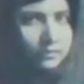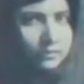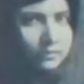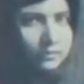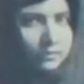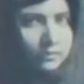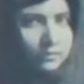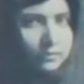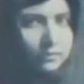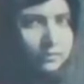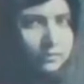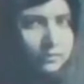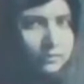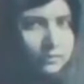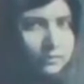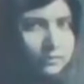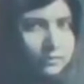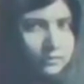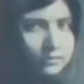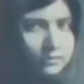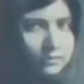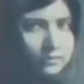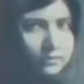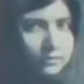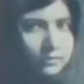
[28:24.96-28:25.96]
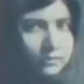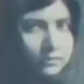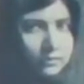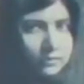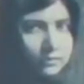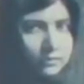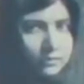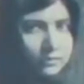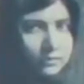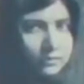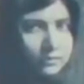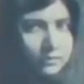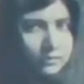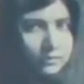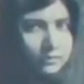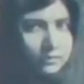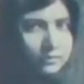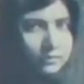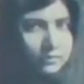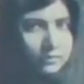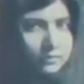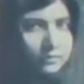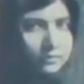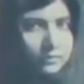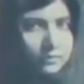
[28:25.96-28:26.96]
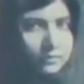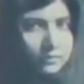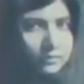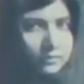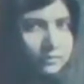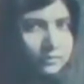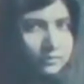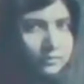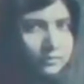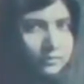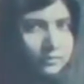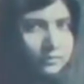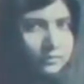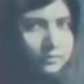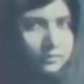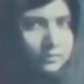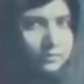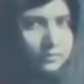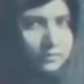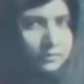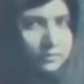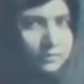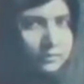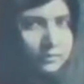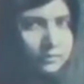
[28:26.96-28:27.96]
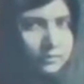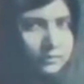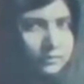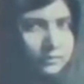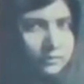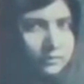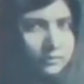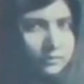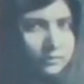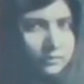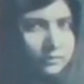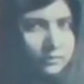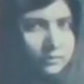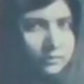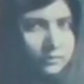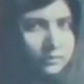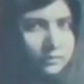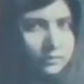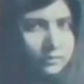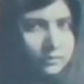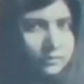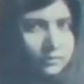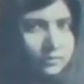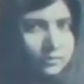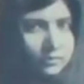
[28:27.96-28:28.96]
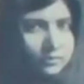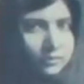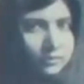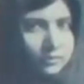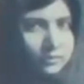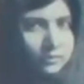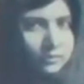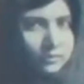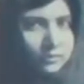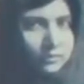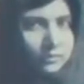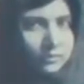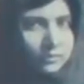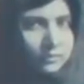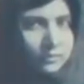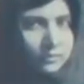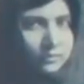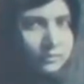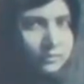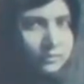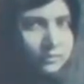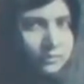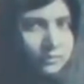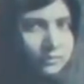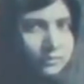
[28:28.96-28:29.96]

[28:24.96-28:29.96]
This person isn't speaking.